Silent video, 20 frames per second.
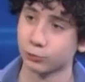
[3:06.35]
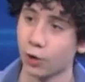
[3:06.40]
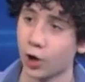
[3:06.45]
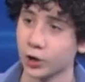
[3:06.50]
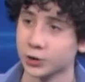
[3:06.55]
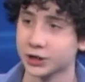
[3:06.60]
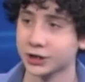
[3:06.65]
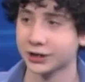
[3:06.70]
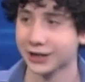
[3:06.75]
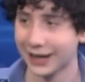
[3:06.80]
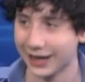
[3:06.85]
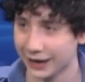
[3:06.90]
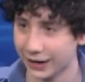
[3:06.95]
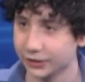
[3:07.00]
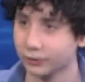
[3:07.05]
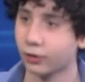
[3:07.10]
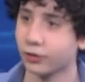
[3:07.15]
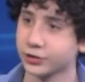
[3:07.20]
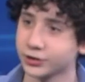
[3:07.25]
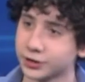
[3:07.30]
watching
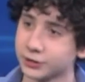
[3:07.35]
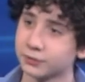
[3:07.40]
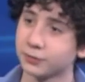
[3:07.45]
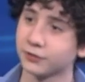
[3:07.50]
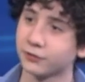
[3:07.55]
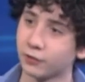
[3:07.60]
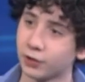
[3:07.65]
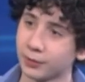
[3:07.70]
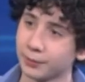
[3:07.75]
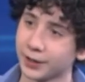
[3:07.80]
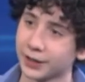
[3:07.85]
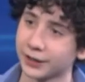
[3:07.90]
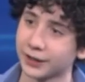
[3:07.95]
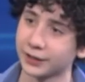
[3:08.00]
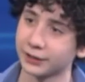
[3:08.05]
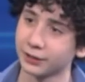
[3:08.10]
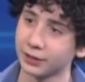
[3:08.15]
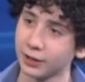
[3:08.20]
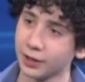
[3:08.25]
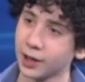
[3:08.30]
and also performing
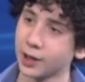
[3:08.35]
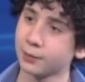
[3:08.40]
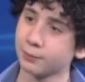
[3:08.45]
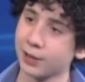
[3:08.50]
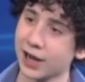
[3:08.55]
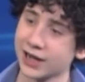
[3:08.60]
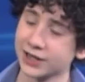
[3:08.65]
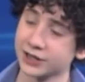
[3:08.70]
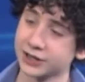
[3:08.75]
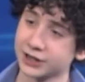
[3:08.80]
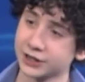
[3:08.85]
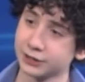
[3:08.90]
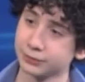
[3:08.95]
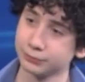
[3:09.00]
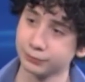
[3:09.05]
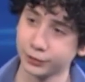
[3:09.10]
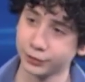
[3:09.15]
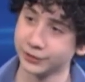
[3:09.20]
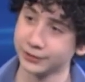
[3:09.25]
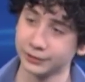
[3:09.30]
and
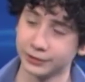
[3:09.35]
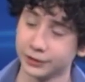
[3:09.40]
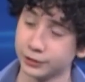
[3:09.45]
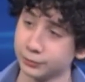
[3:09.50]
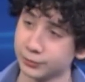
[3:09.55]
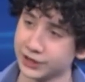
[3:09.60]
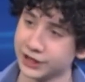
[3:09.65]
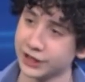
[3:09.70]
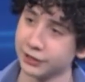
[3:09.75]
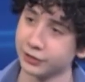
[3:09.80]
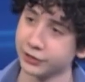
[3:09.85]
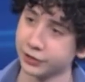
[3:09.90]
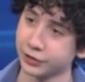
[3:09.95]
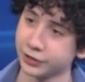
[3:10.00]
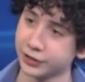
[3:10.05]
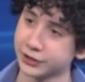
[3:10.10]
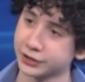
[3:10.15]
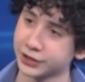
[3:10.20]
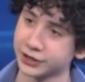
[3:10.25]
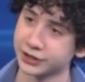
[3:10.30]
practicing new
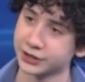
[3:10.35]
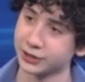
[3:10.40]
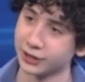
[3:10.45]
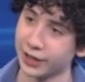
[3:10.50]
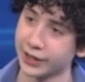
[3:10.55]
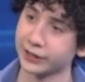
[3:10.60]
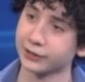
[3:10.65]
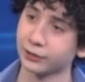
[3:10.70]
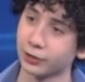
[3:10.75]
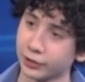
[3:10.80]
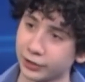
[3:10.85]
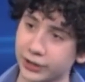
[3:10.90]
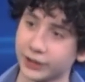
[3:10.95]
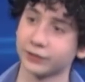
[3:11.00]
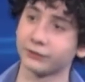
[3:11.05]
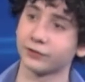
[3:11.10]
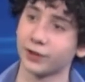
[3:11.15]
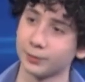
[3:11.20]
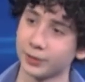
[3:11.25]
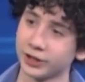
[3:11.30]
material and just like
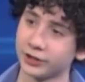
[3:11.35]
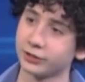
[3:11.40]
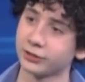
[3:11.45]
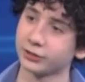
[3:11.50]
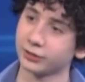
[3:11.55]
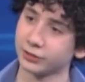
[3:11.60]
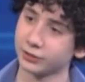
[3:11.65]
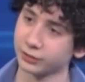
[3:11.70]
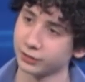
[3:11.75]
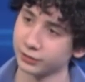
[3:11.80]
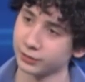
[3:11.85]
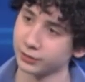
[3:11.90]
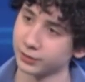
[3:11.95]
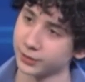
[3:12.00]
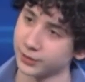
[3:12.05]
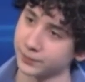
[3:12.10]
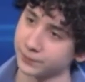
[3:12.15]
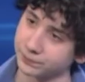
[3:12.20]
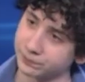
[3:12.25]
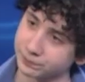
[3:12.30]
learning from it. Maybe there's a
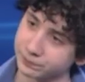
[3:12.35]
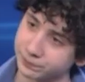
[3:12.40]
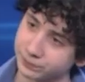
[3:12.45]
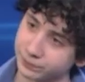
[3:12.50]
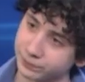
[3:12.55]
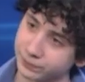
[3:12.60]
lesson. I think